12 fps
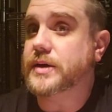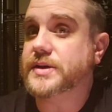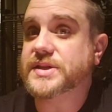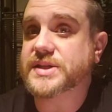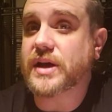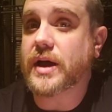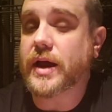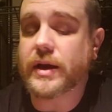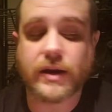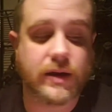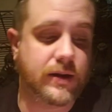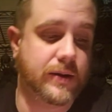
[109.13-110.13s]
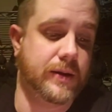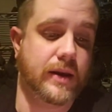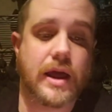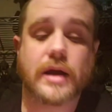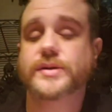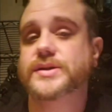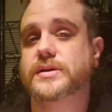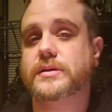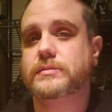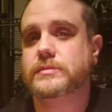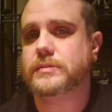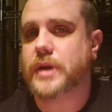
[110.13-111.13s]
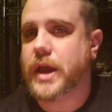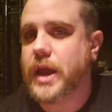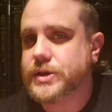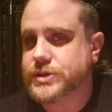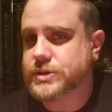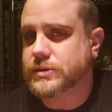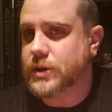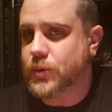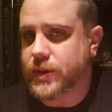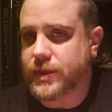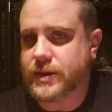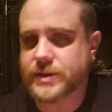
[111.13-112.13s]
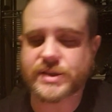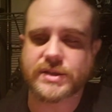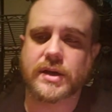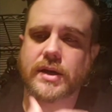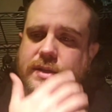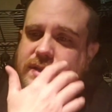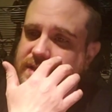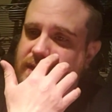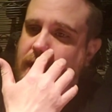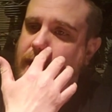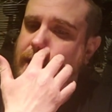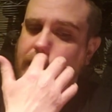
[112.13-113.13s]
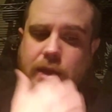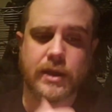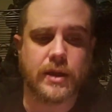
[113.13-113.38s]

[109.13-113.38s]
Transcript: design. Now, some history with this design,